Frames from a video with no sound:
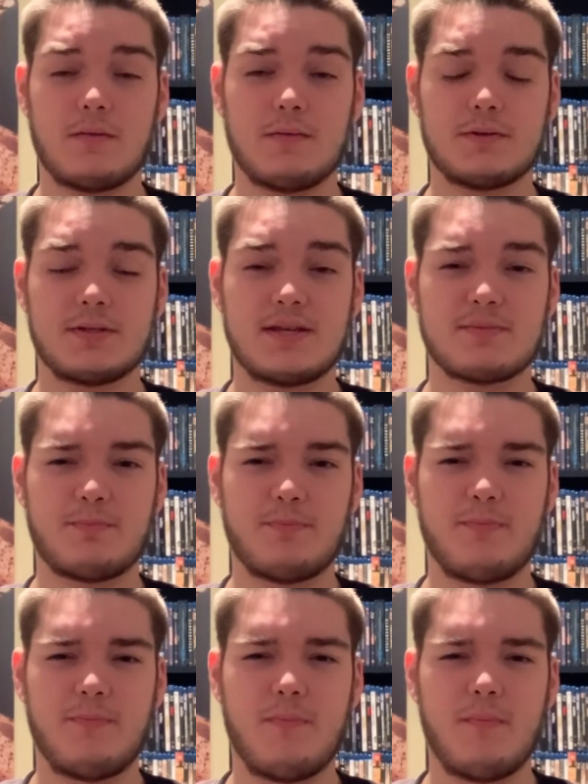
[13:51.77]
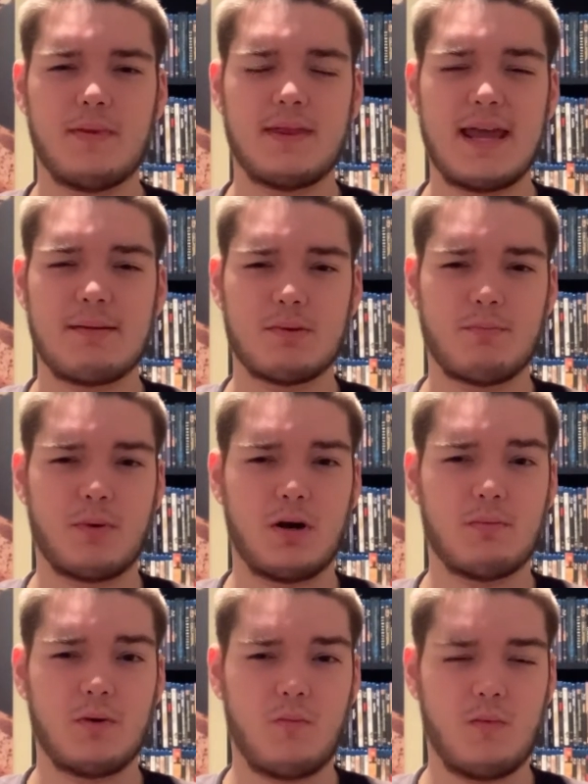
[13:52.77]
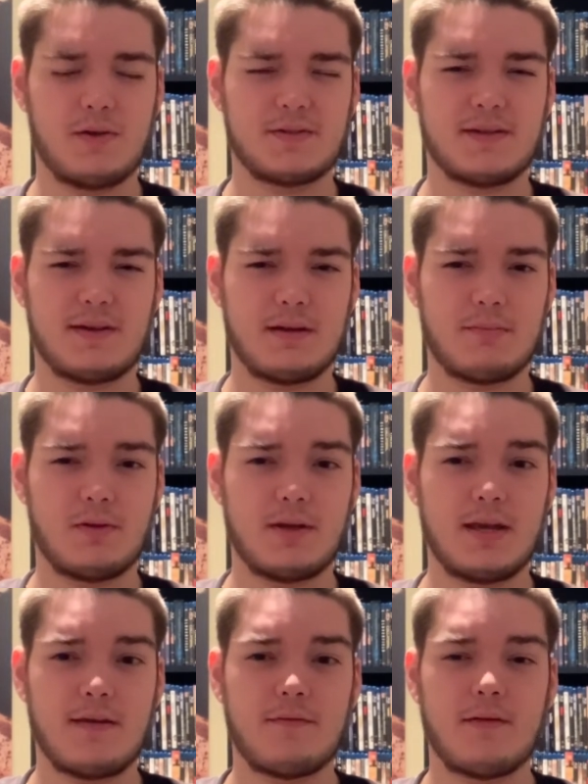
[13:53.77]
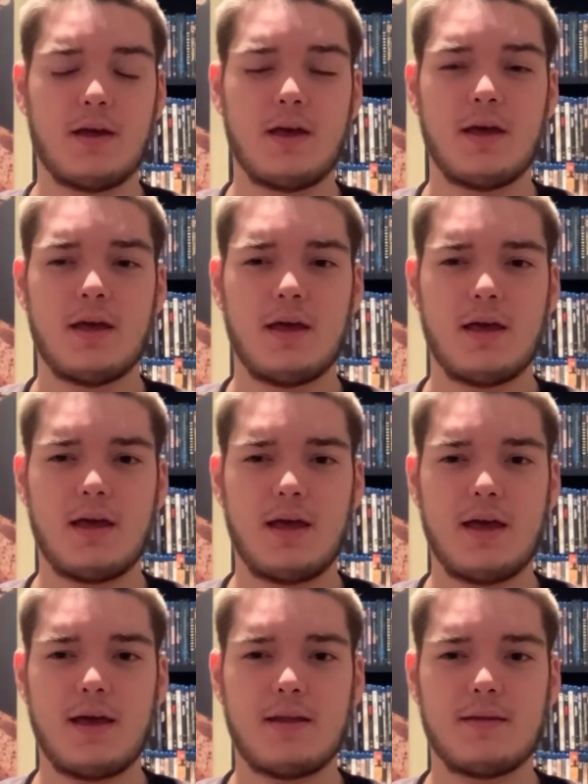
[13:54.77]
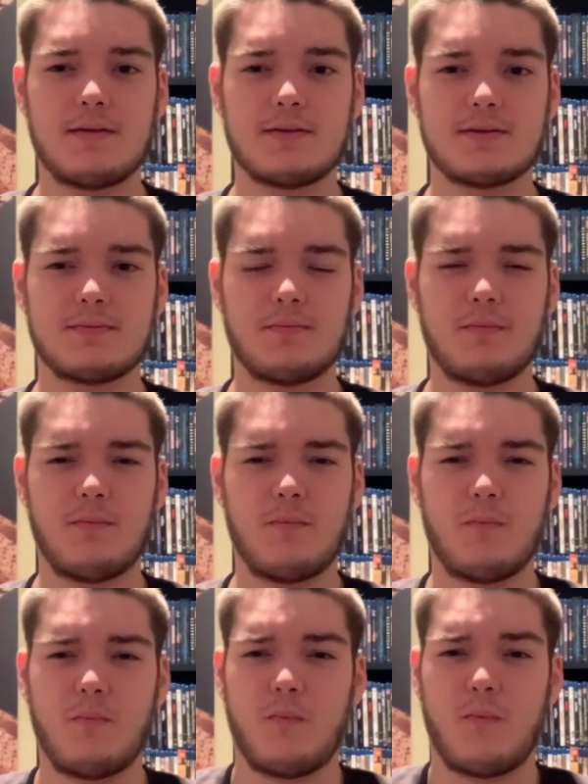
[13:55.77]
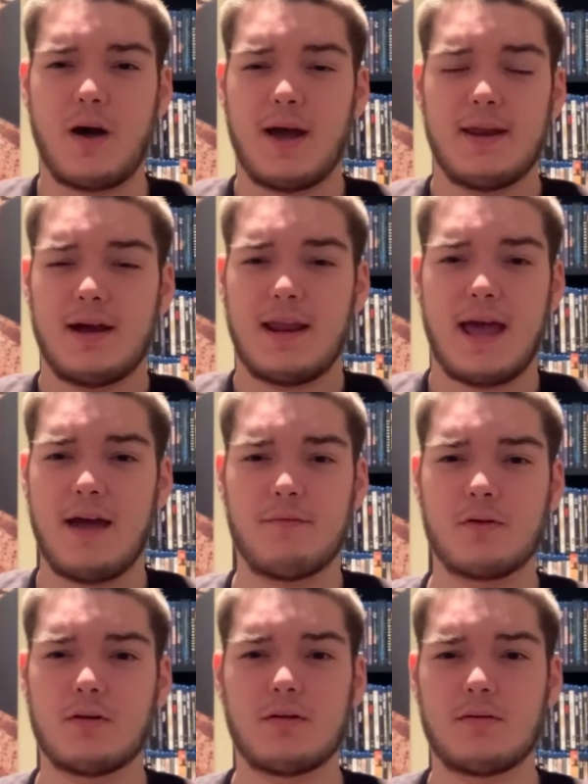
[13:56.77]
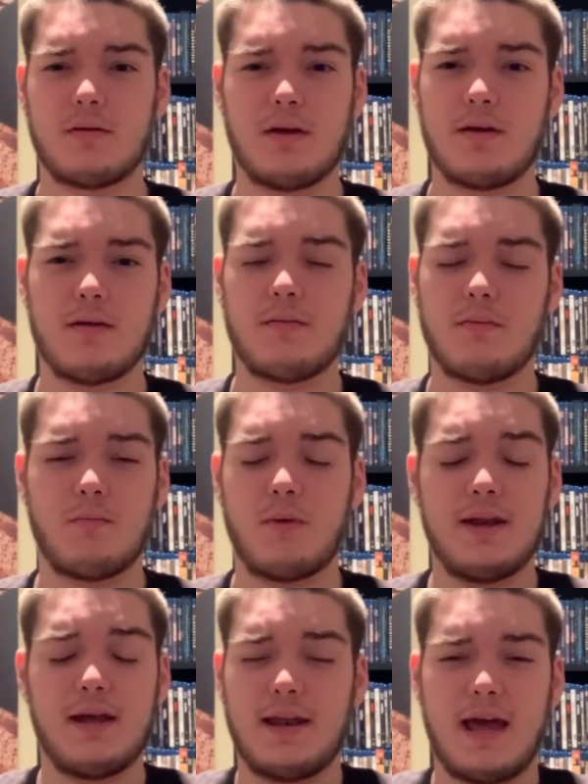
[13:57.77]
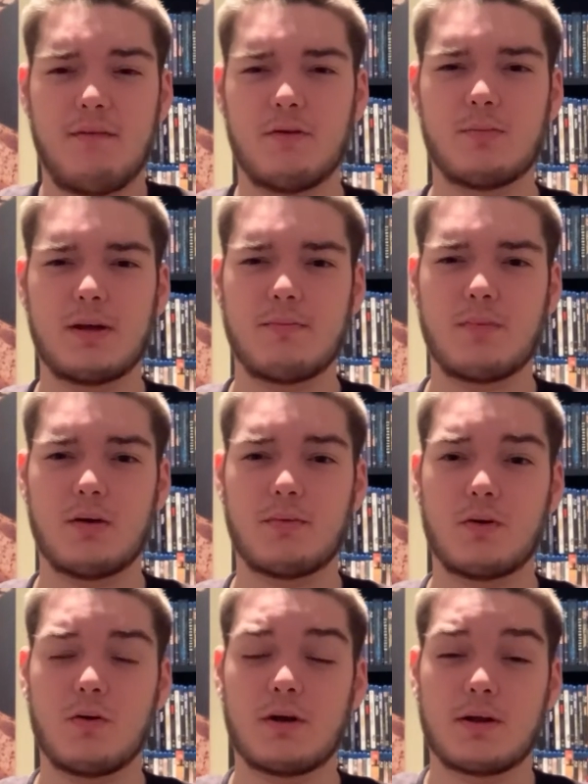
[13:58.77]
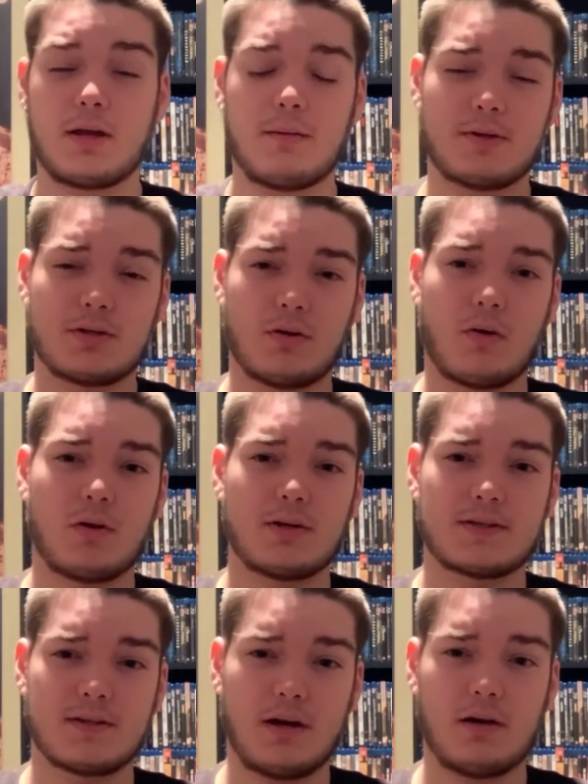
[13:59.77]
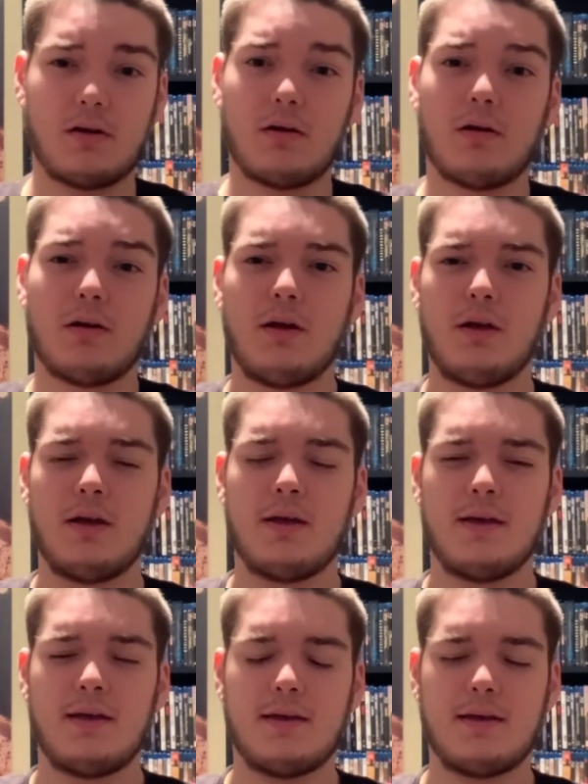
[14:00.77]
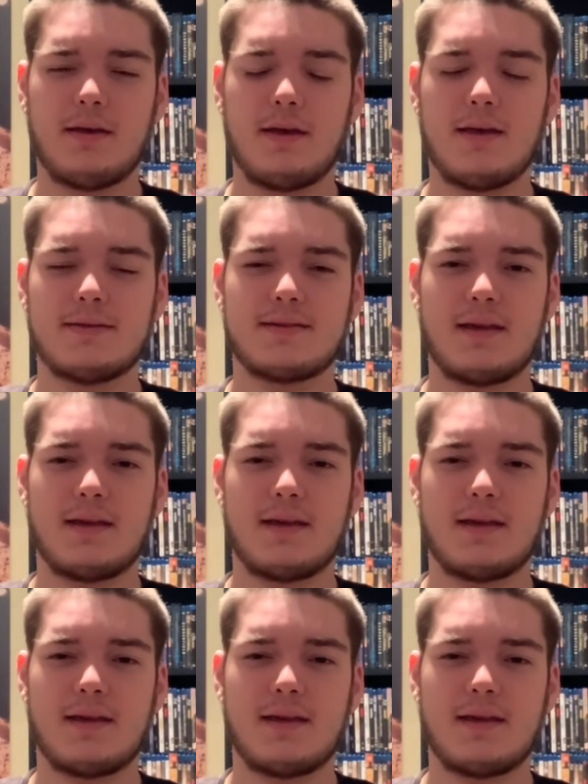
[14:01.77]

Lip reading: She's named Barbara Wilson, I believe. And why not have her? Why not have her be Barbara Gordon, Commissioner Gordon's daughter? It's